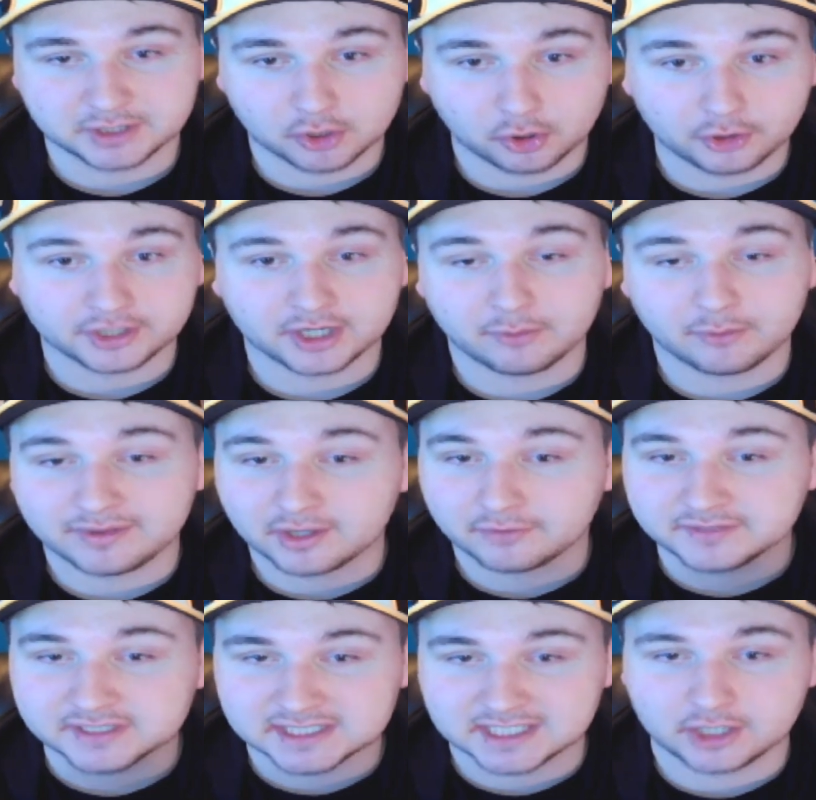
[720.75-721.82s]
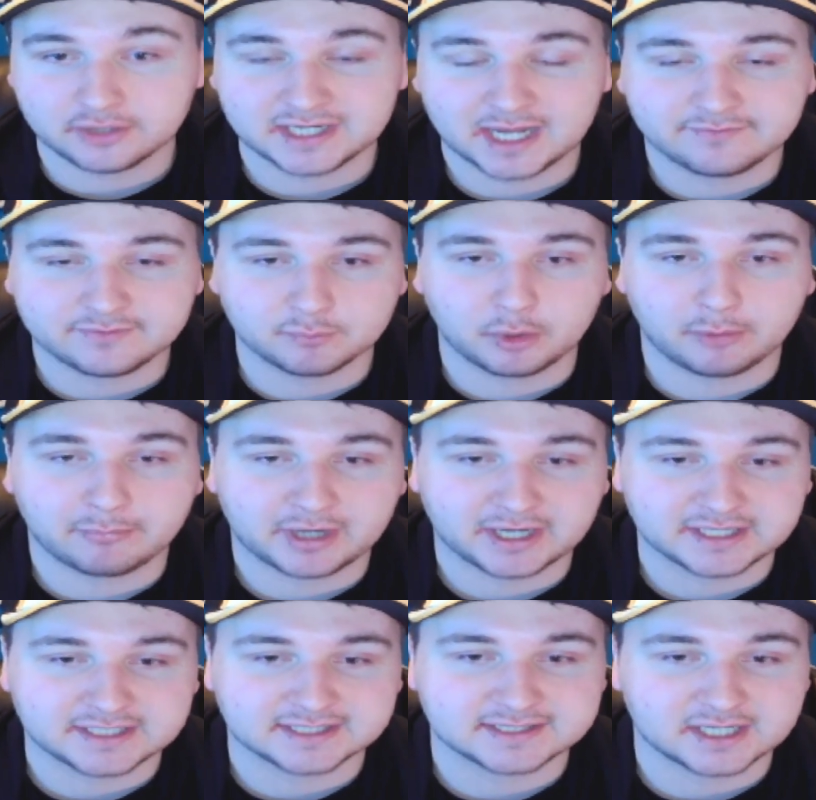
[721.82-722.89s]
order with obviously only having one
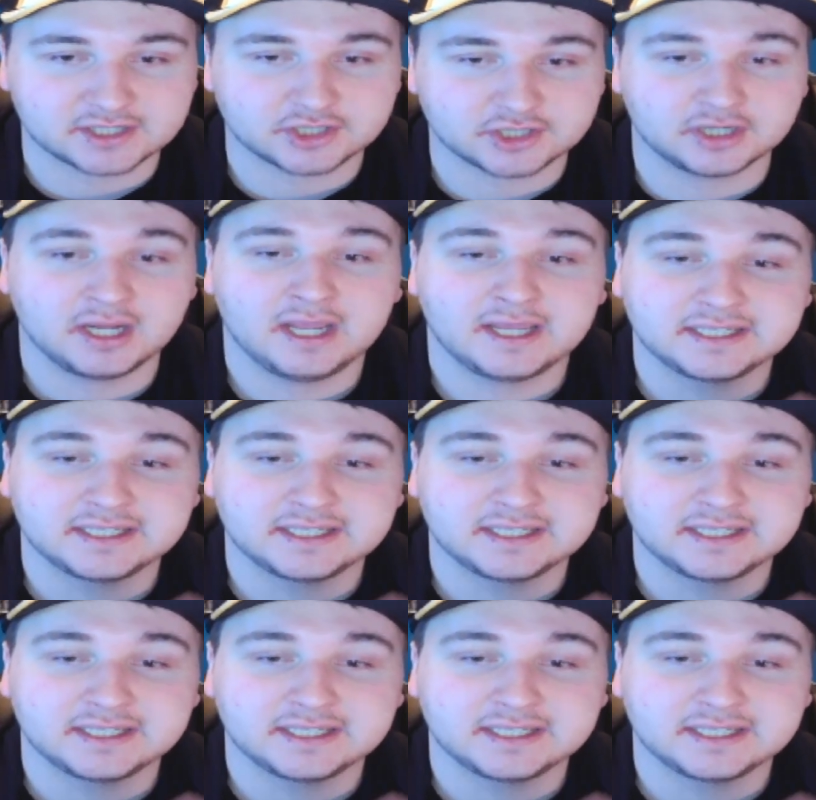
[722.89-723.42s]
practice session?